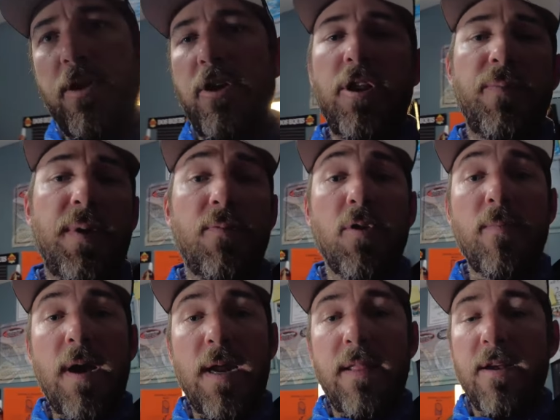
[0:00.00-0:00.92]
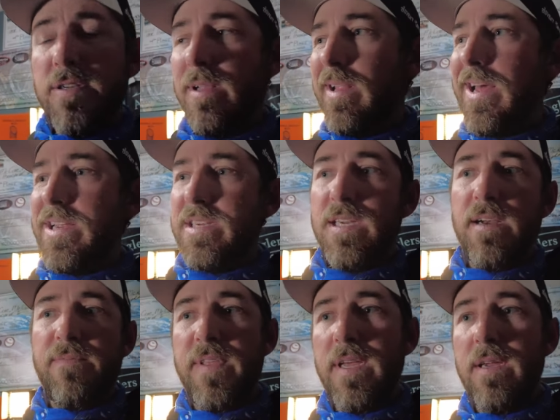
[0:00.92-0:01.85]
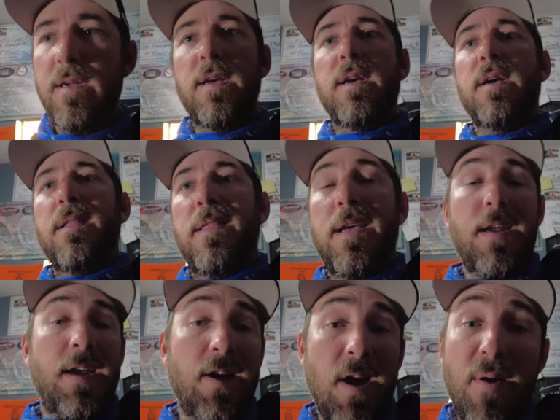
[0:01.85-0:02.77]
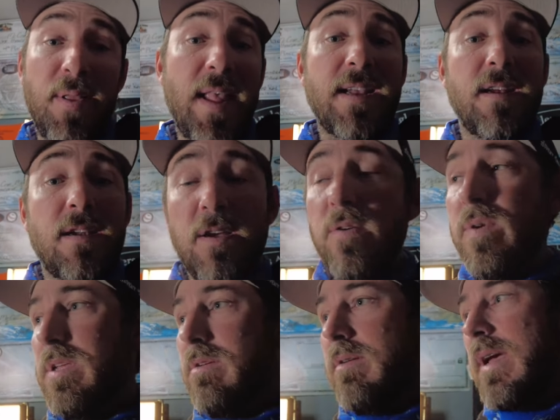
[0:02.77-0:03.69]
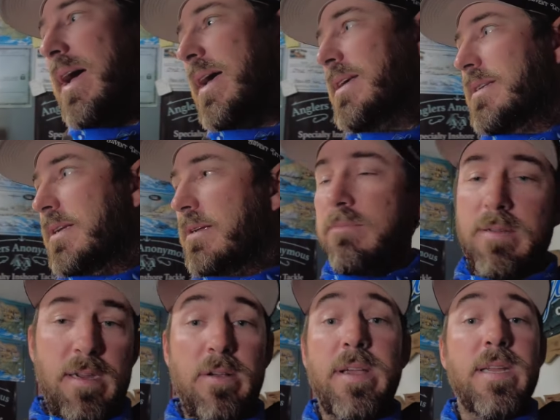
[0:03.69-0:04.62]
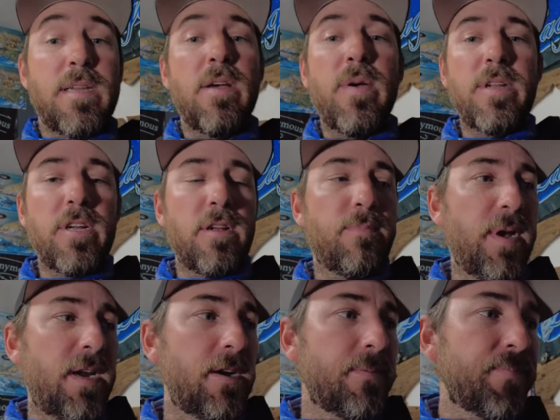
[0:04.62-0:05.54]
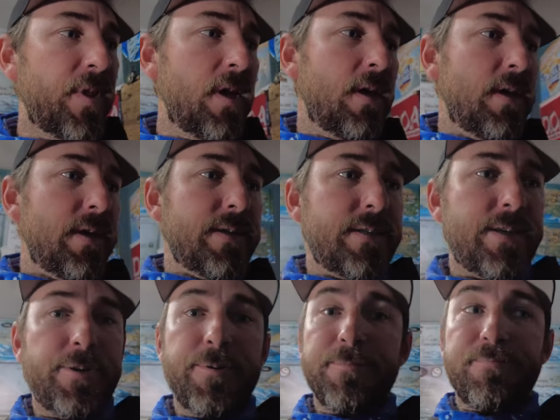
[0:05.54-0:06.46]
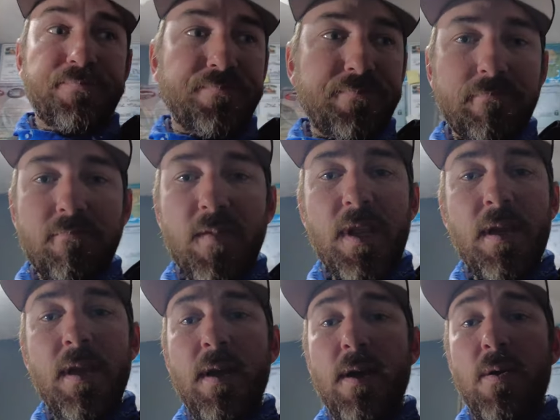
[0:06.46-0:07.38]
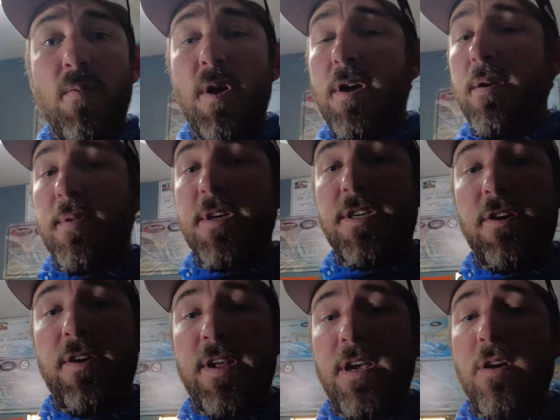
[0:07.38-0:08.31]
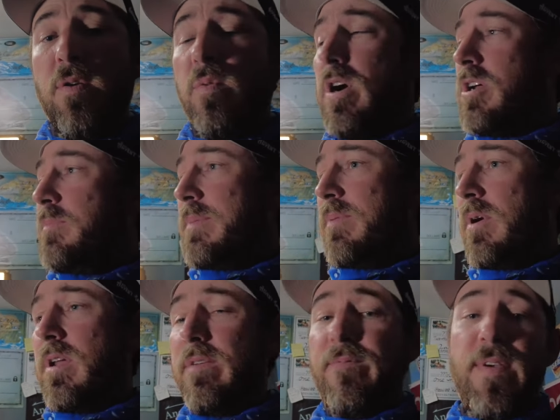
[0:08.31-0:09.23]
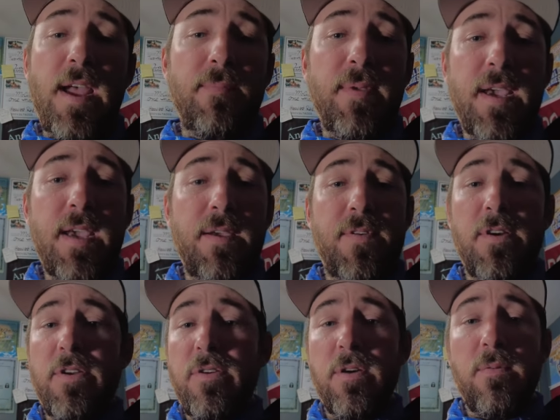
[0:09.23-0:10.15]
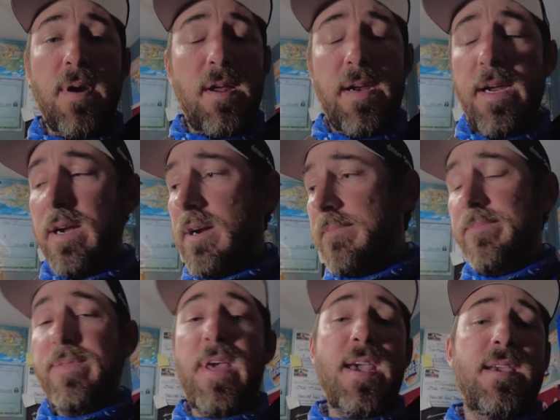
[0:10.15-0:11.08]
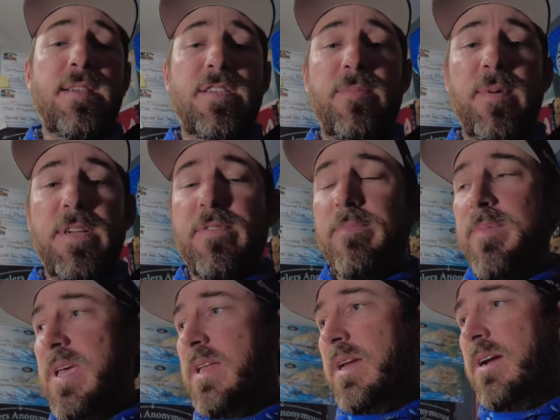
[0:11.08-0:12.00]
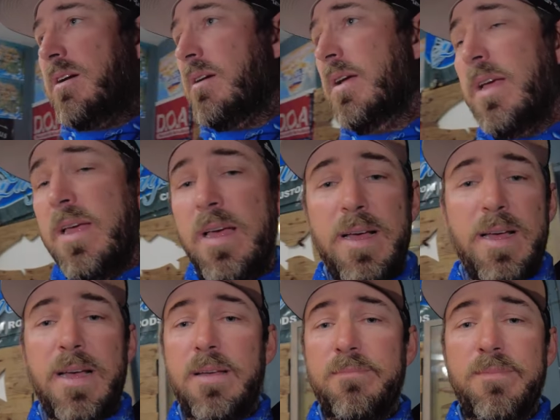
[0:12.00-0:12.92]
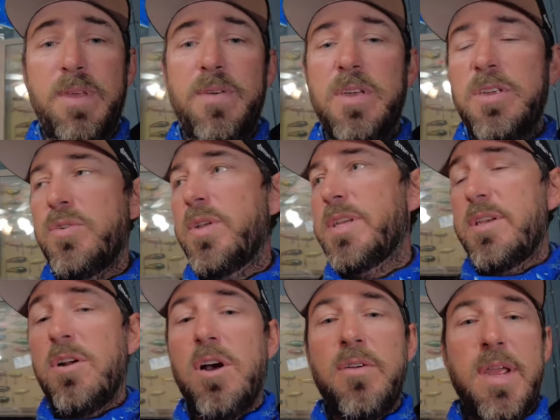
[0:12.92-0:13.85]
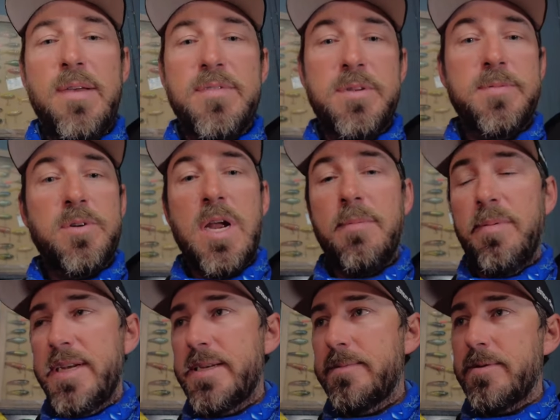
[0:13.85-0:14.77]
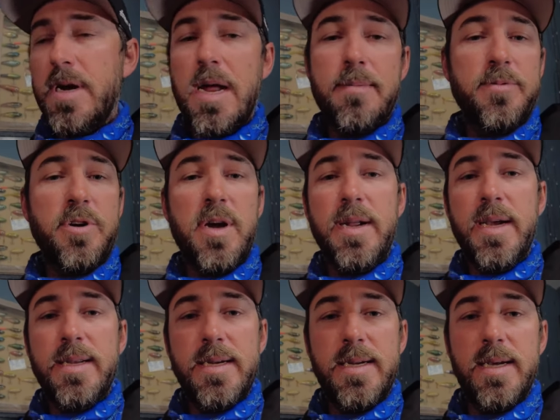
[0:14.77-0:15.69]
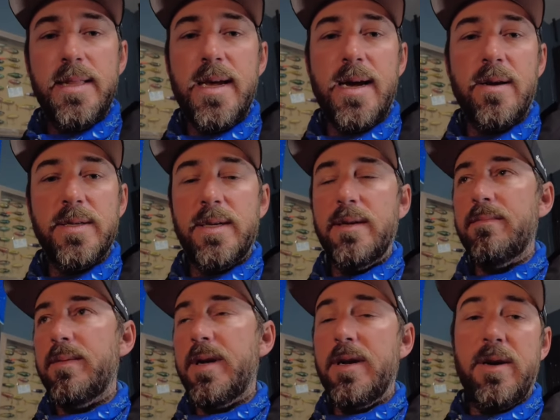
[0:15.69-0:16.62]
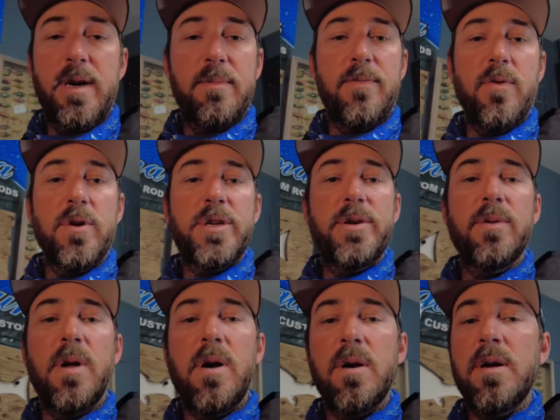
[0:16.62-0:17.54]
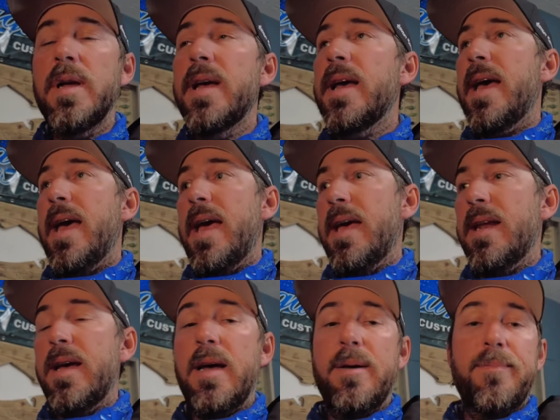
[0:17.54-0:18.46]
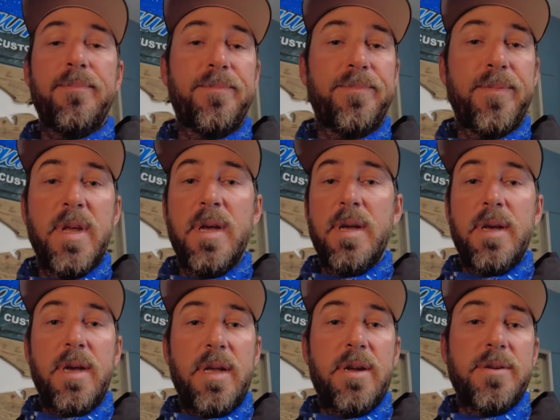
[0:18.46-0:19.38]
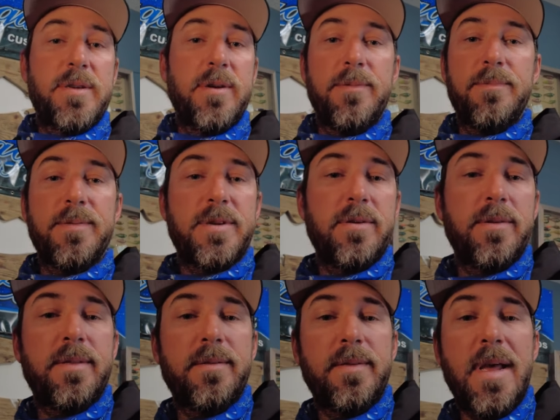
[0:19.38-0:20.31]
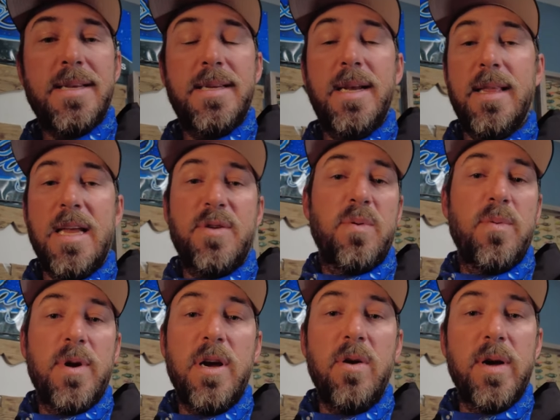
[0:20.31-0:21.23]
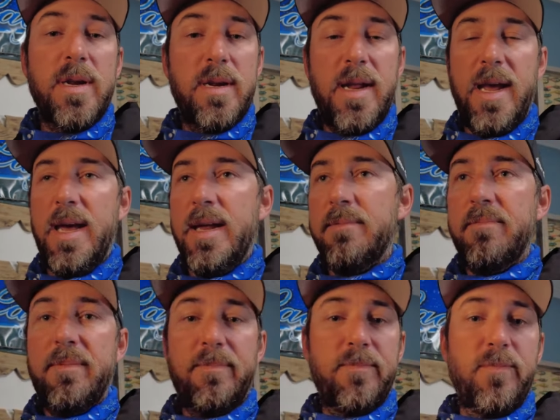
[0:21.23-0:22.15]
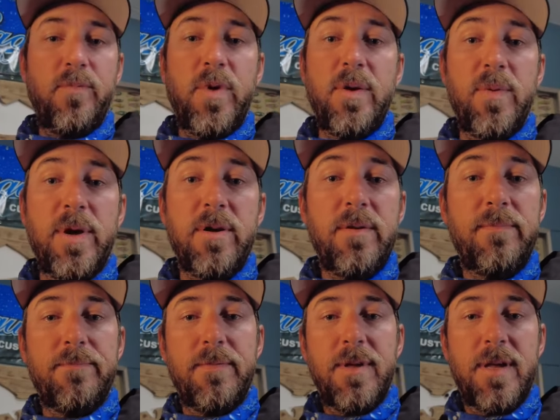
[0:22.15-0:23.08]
learn a little bit more about it, there's a lot of stuff that, that, you know, I would like to do with you guys to, you know, get to know each other better. So welcome to the studio. Welcome to be part of the family. If you're new around here, thank you so much for being here. Uh, if you enjoy this at all and you haven't subscribed, please subscribe. I'm trying to get to 10,000, you know, before too long. And, uh, you know, so, so that's it. That's where we're going. And we will